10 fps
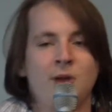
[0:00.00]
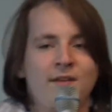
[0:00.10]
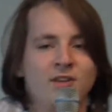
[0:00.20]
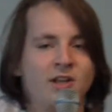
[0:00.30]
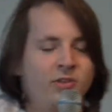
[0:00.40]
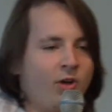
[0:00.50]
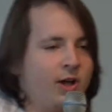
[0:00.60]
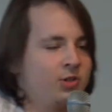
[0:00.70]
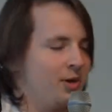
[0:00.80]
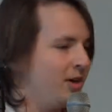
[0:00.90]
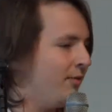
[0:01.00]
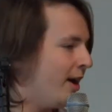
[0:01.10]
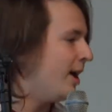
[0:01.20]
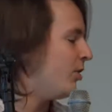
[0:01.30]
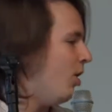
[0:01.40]
haven't done laundry in a
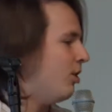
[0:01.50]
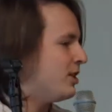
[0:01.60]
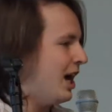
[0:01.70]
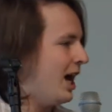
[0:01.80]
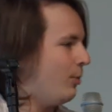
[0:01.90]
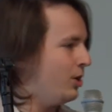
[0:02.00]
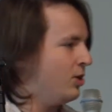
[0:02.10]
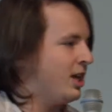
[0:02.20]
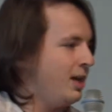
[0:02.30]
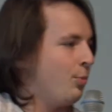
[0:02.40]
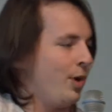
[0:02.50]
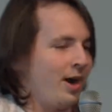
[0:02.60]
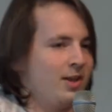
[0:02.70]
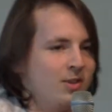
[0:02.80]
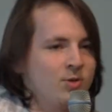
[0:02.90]
very long time when you keep
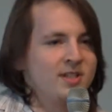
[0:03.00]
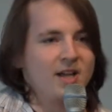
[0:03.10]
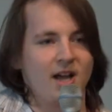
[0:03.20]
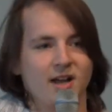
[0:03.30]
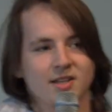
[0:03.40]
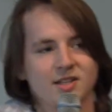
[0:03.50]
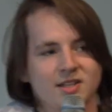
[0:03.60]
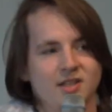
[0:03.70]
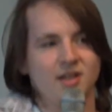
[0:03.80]
wearing those socks.